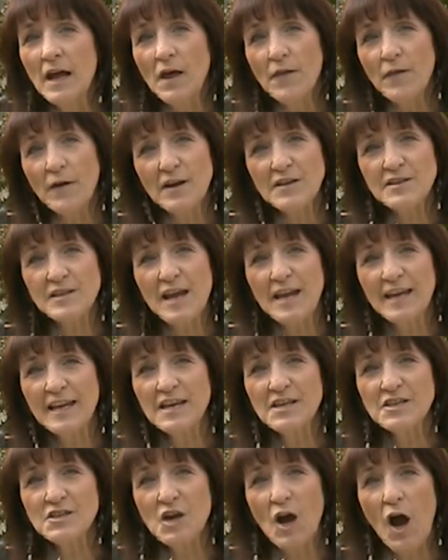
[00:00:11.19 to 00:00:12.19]
that are
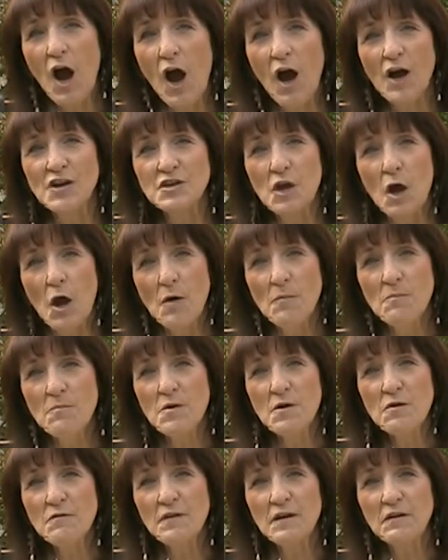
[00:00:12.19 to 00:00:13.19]
taking charge,
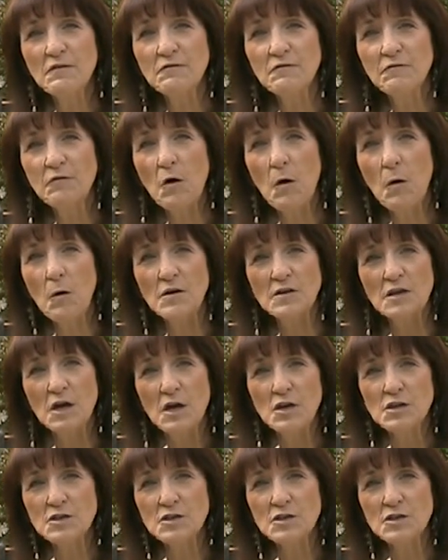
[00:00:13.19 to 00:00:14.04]
moving forward,